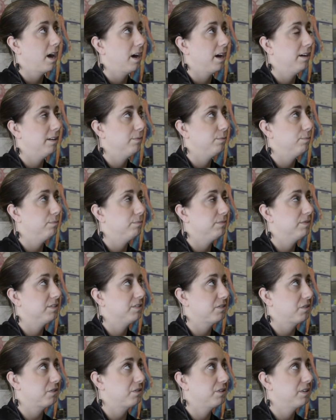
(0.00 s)
I
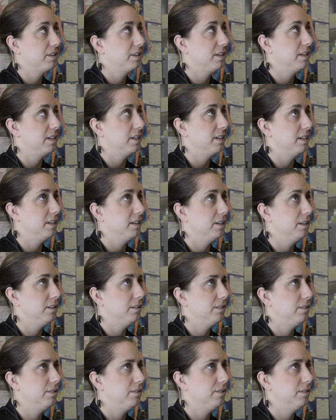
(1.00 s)
started in,
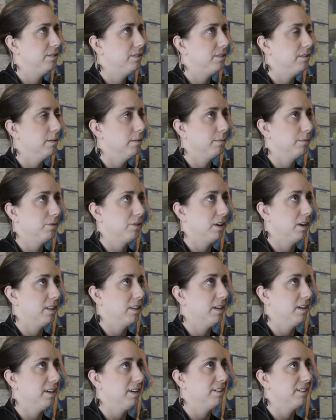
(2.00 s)
I'm trying to
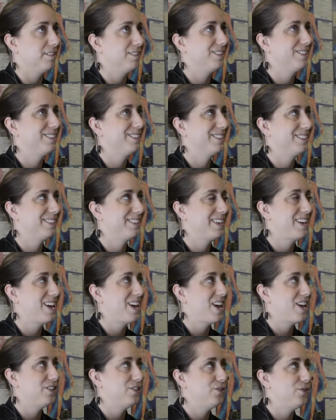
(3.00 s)
think here,
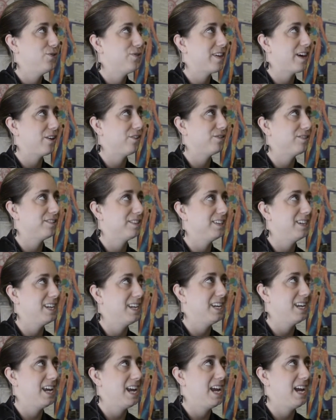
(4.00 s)

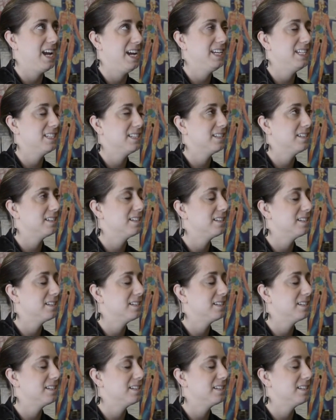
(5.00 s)
2008.